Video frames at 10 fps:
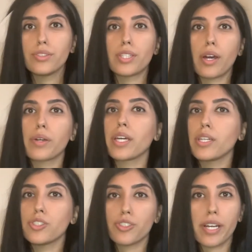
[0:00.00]
So
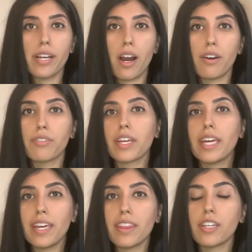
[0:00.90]
kicking straight off, the
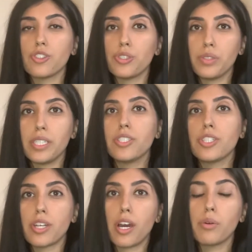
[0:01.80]
key things you need to
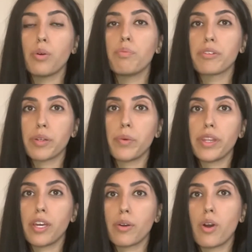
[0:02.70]
know or bring
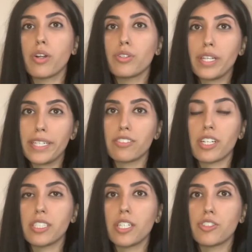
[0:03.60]
with you on your laser
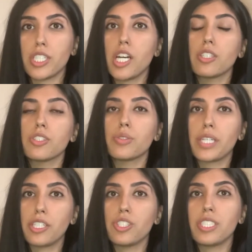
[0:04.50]
eye surgery
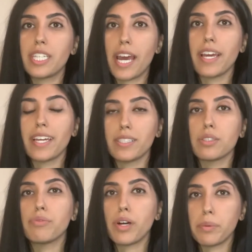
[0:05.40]
consultation day is
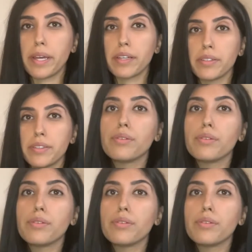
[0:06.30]
the following.